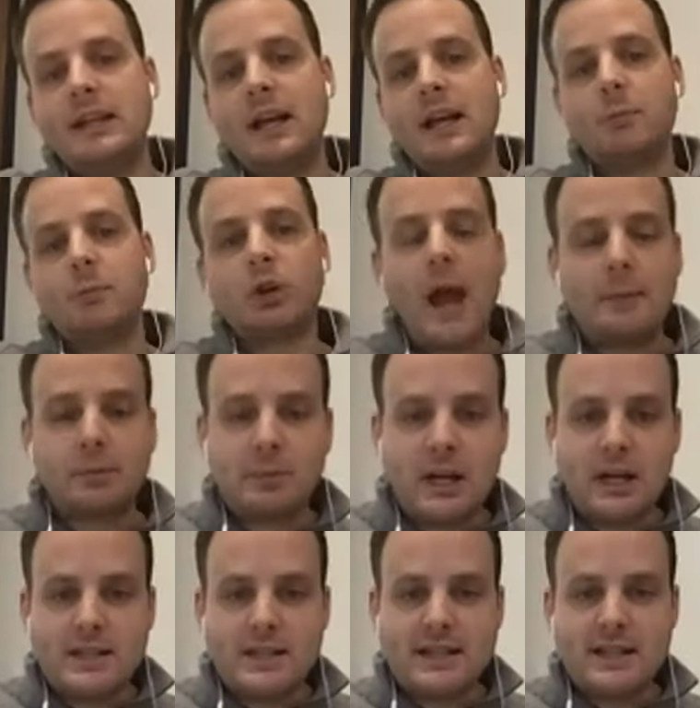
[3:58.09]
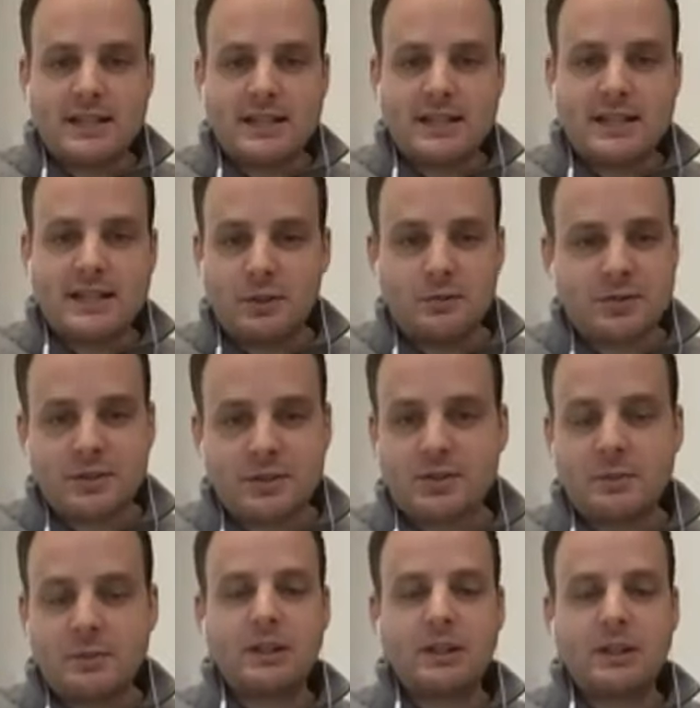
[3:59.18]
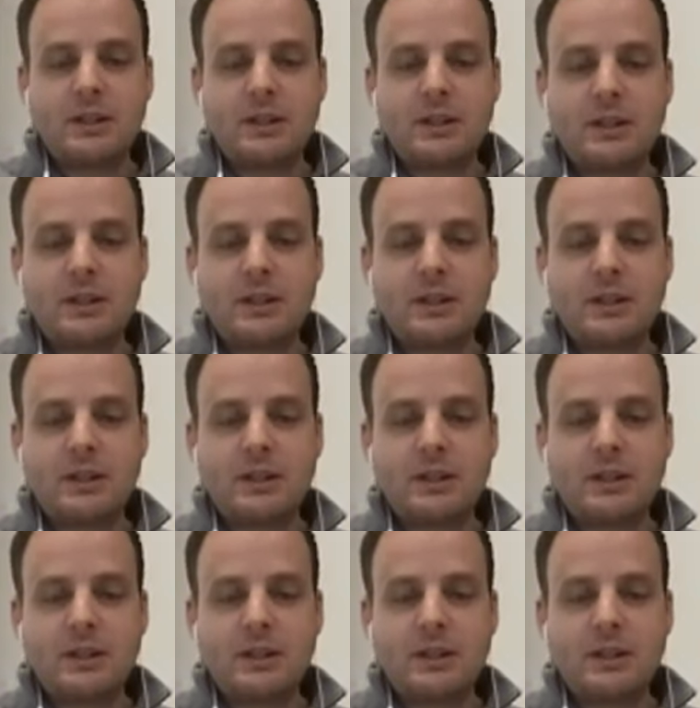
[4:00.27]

um, or compromised on some values or something like